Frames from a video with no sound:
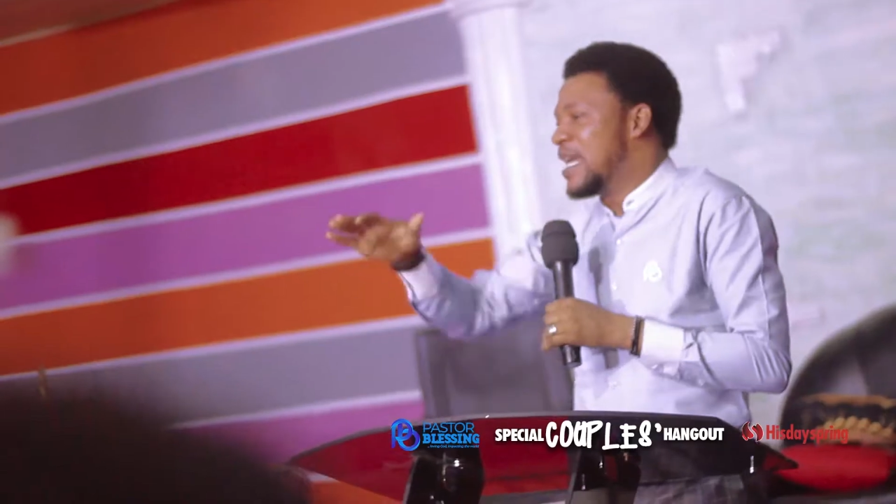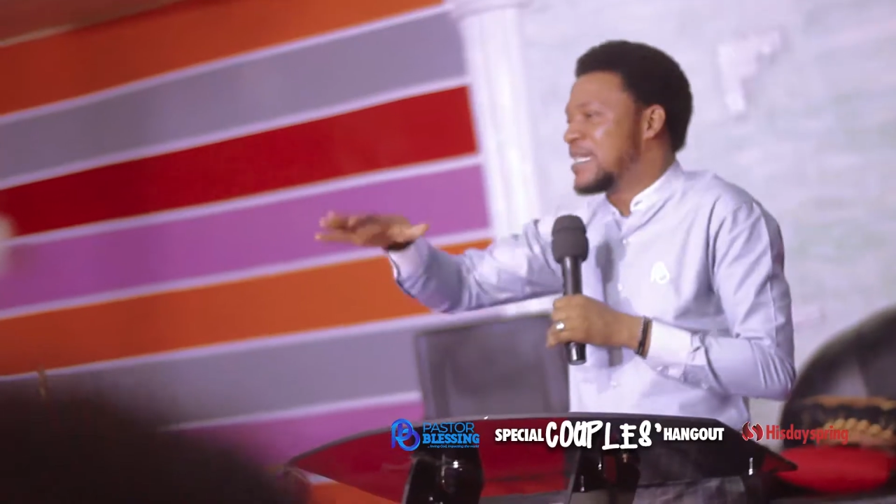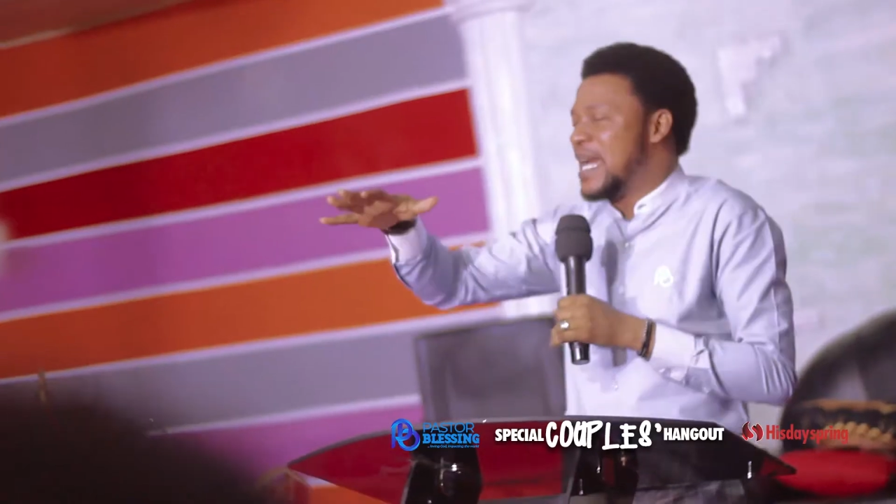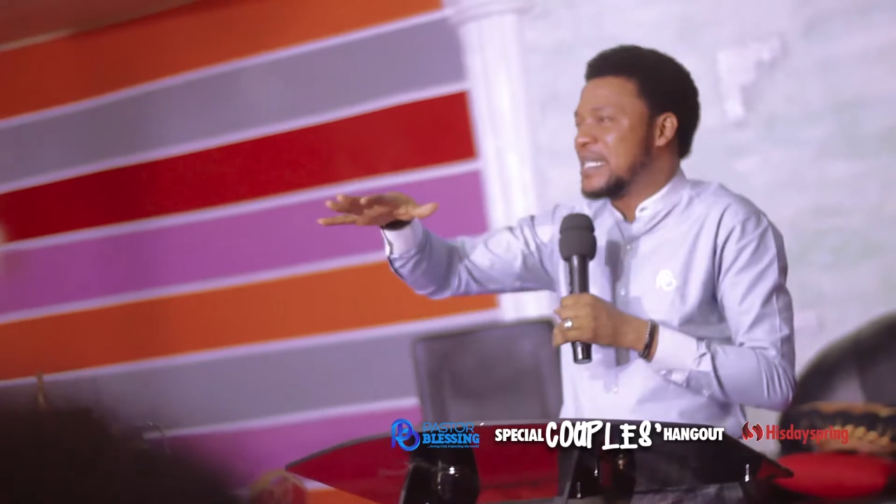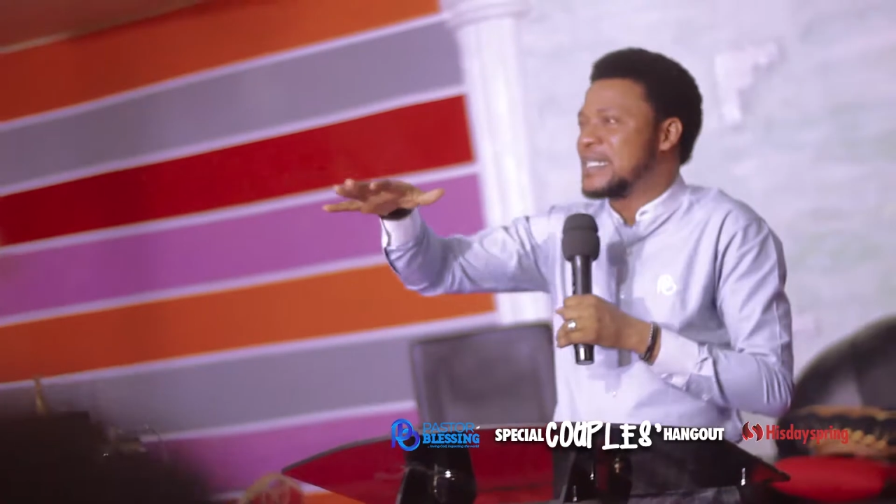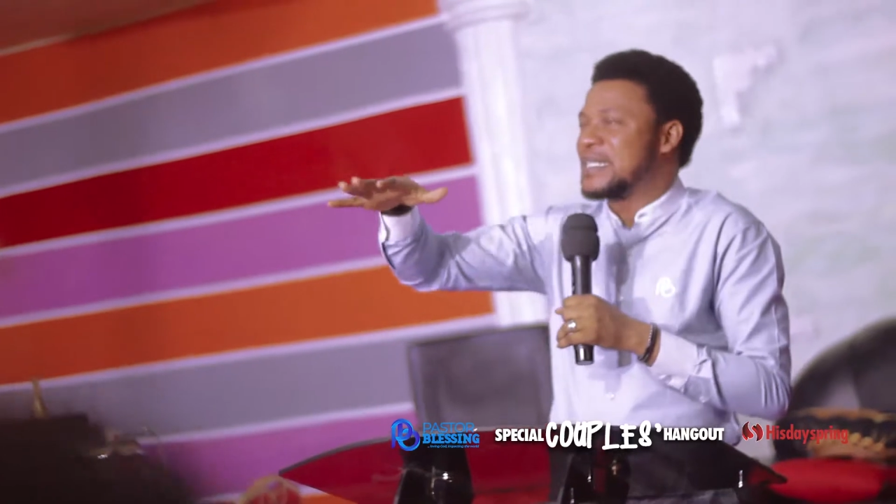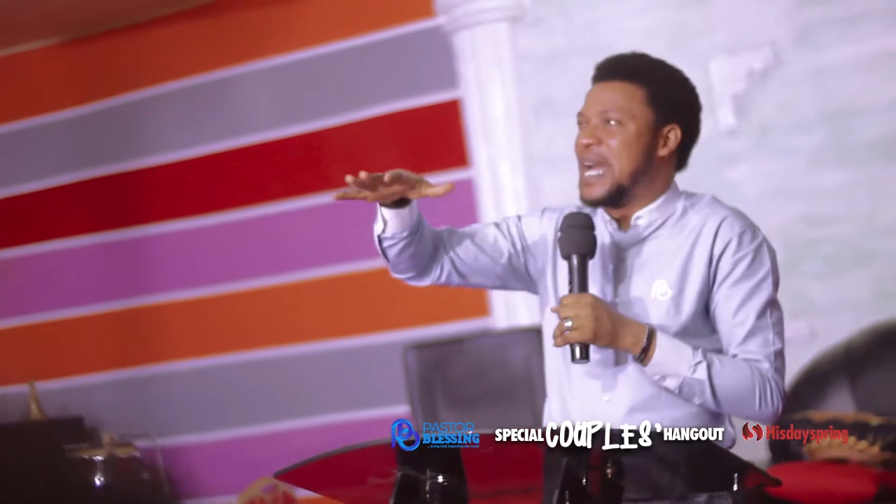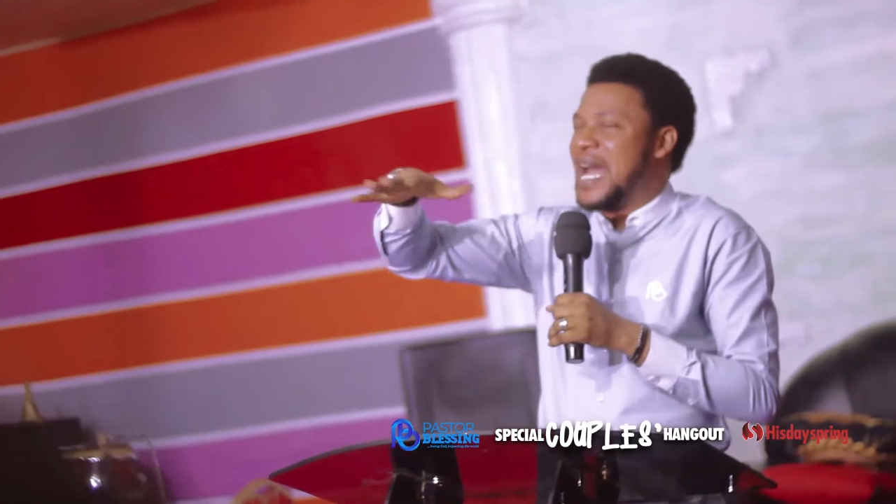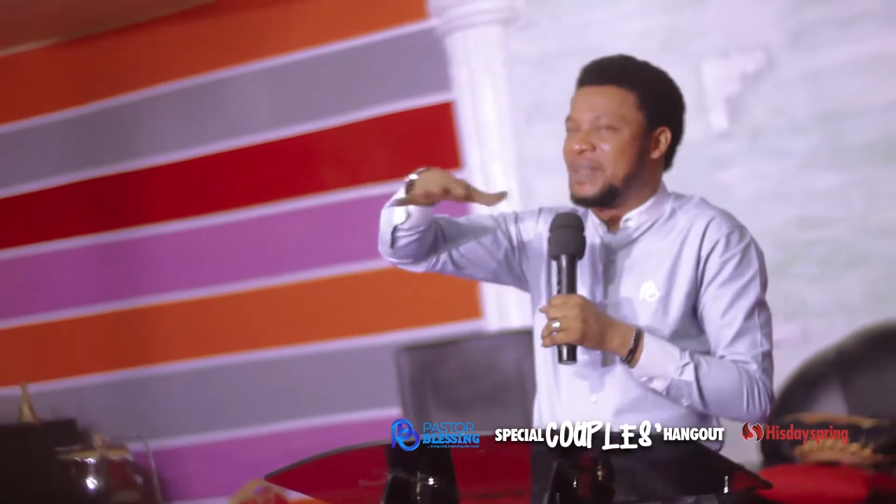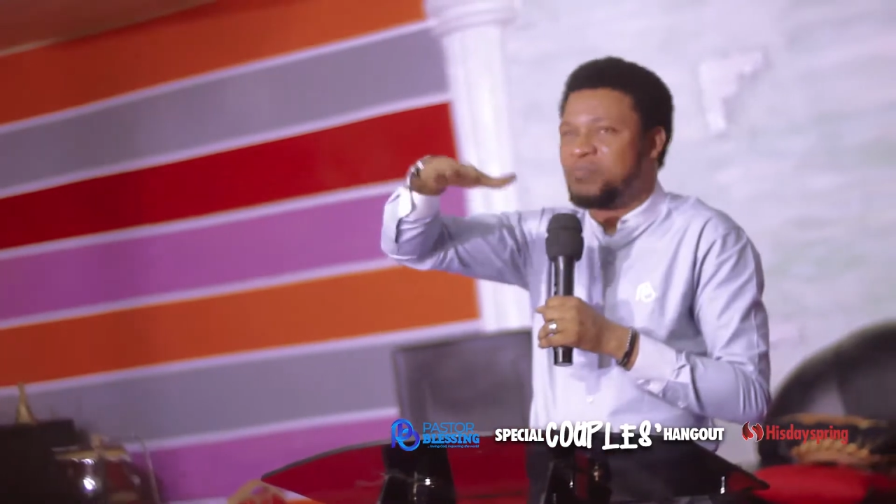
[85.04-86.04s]
let that
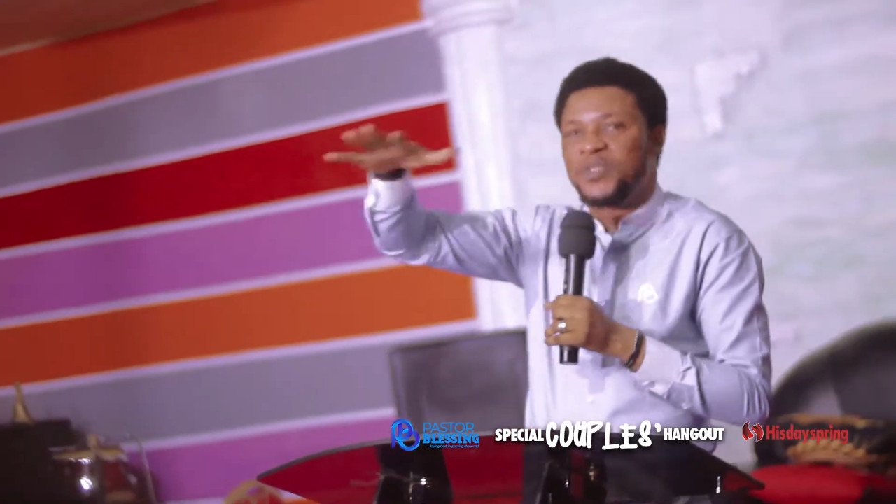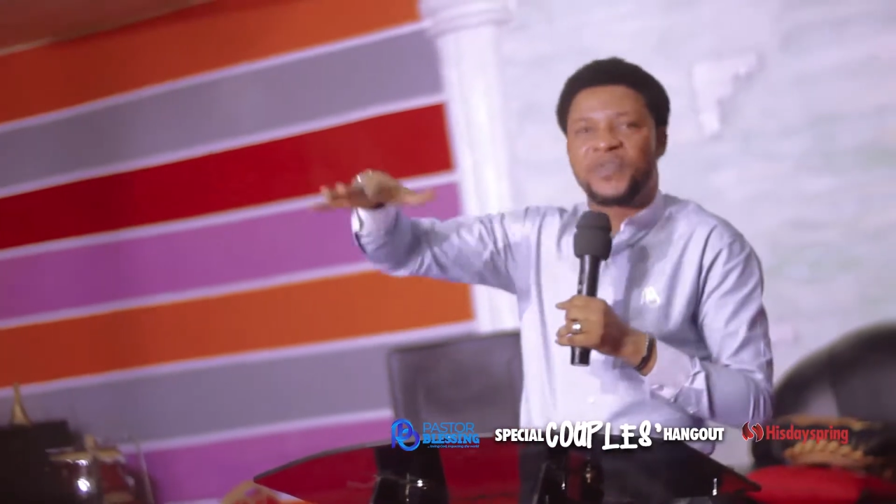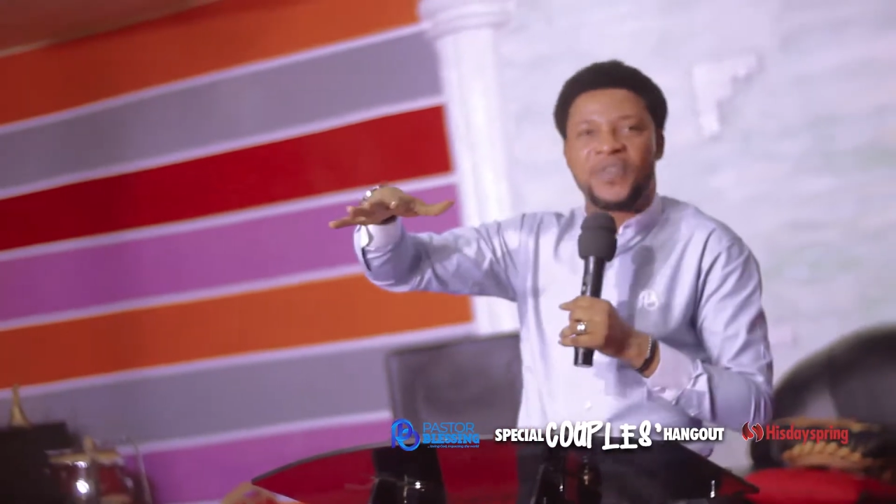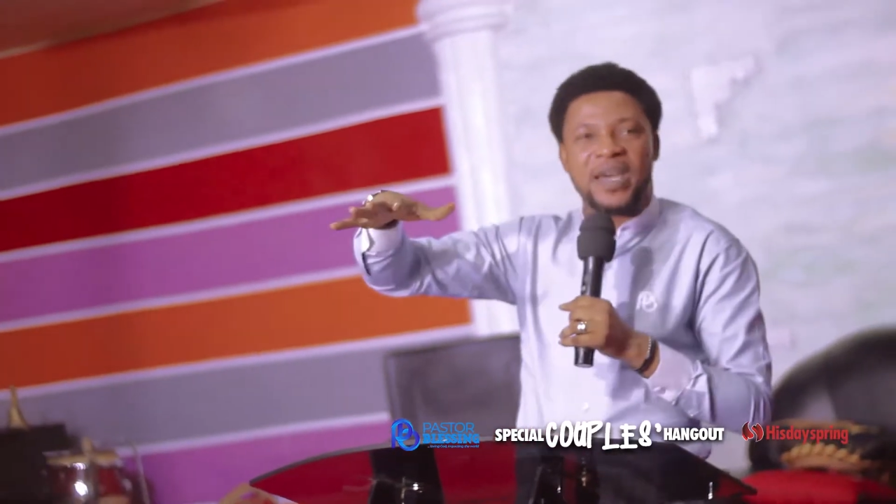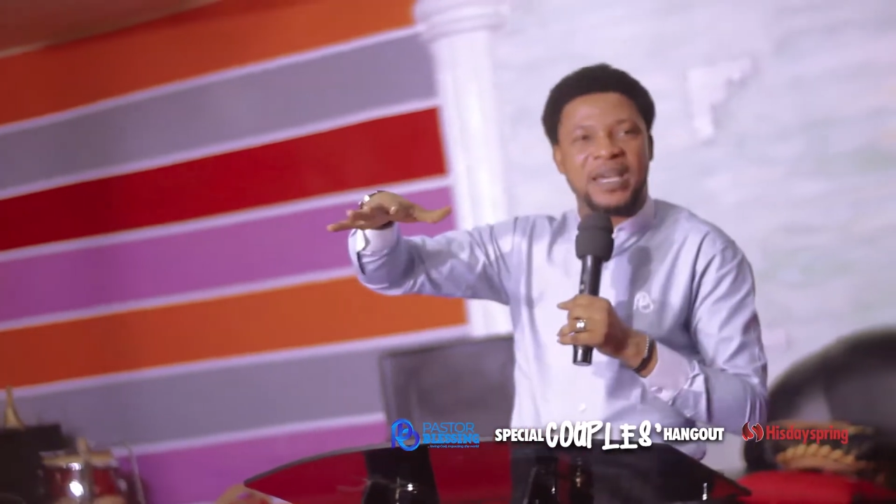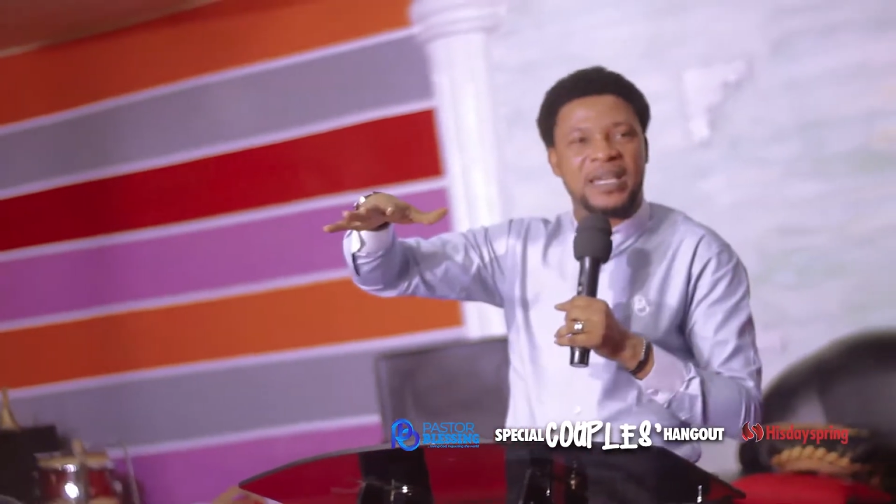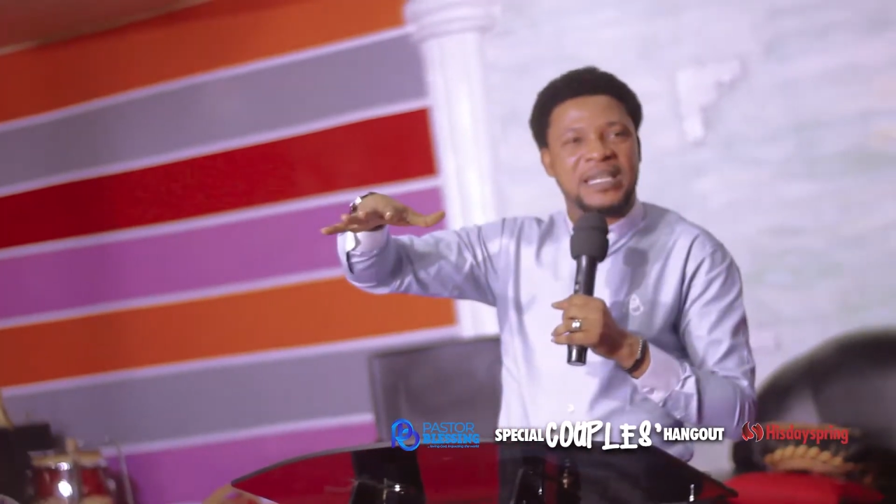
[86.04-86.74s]
atmosphere